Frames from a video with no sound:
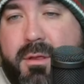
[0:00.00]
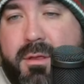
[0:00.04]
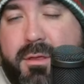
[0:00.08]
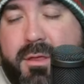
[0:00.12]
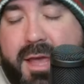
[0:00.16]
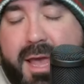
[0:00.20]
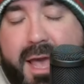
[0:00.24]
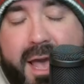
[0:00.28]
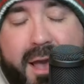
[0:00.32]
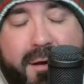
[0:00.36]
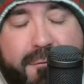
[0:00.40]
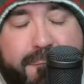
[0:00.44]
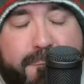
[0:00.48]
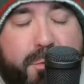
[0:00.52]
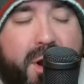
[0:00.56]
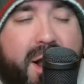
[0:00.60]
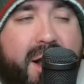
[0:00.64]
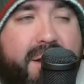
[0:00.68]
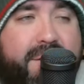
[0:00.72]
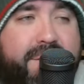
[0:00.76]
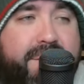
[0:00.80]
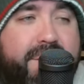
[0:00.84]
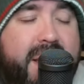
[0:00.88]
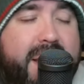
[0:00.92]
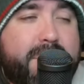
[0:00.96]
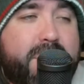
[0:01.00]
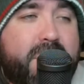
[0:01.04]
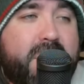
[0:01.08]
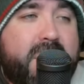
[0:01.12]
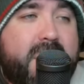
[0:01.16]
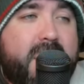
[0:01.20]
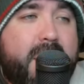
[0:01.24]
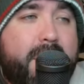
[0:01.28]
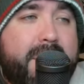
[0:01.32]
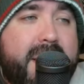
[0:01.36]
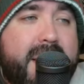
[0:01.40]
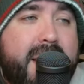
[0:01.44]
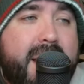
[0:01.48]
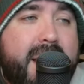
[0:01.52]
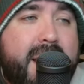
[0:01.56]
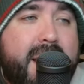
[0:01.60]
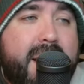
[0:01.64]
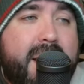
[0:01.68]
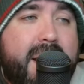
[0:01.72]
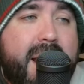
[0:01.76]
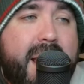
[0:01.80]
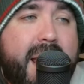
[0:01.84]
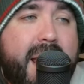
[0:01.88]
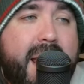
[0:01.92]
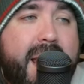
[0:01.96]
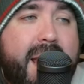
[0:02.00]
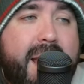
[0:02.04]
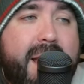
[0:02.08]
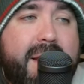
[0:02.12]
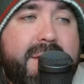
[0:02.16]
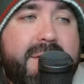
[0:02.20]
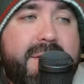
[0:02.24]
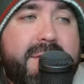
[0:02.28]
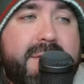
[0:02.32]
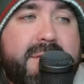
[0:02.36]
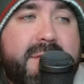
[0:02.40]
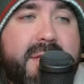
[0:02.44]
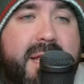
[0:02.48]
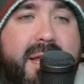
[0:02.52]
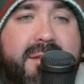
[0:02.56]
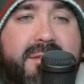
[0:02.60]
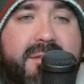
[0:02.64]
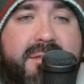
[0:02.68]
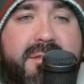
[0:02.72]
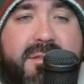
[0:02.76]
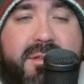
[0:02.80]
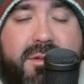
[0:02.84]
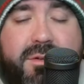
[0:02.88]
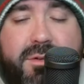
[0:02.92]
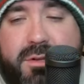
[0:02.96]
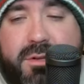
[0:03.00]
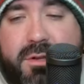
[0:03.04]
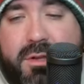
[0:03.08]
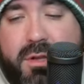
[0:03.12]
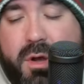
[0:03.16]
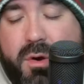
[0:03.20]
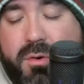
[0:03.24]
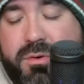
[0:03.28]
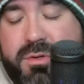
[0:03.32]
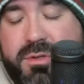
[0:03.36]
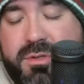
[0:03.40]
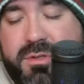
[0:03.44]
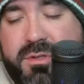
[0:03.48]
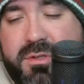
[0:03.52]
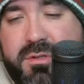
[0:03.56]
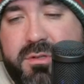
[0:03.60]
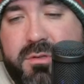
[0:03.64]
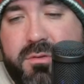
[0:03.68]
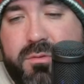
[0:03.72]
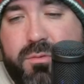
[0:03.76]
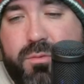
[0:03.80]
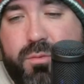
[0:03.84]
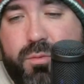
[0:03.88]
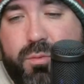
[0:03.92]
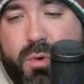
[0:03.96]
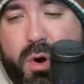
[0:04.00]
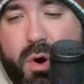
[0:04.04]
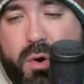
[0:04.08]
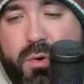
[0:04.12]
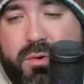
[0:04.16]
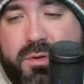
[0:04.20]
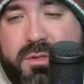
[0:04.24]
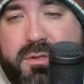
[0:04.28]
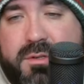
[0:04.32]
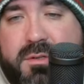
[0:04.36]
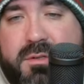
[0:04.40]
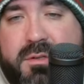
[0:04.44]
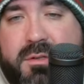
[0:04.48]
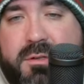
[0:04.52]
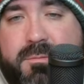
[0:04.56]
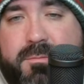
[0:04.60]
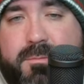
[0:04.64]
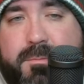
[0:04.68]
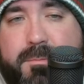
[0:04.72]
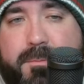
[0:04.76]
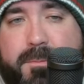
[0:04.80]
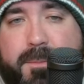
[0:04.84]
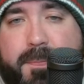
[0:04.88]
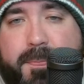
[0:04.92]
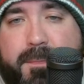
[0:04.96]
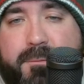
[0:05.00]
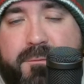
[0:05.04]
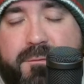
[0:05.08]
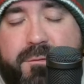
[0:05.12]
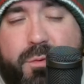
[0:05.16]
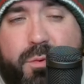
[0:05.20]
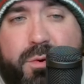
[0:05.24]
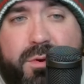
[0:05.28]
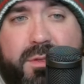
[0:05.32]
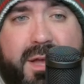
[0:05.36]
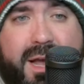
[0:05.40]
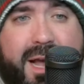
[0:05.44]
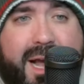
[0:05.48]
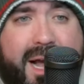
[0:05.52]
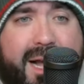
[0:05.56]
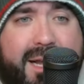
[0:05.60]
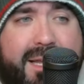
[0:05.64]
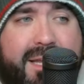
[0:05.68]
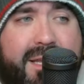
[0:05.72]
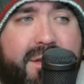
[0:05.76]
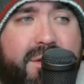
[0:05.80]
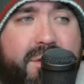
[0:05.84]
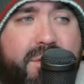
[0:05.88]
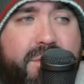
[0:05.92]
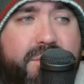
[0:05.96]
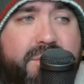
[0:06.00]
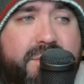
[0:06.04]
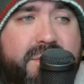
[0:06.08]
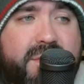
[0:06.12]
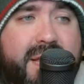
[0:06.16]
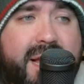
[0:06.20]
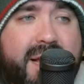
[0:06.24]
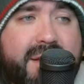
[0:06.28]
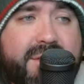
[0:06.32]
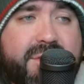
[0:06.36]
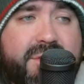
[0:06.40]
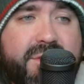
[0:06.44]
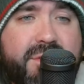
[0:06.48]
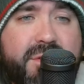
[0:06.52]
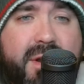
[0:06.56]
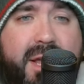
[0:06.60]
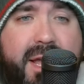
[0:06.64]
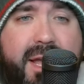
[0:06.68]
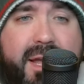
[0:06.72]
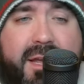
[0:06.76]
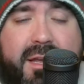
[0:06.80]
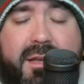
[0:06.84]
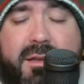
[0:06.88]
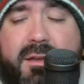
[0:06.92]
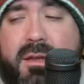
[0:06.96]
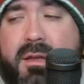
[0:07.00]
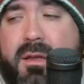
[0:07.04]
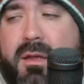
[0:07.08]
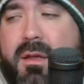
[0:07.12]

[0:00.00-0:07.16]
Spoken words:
They have Brock Faber coming in, and as Dylan Lokes wrote for the Hockey News yesterday,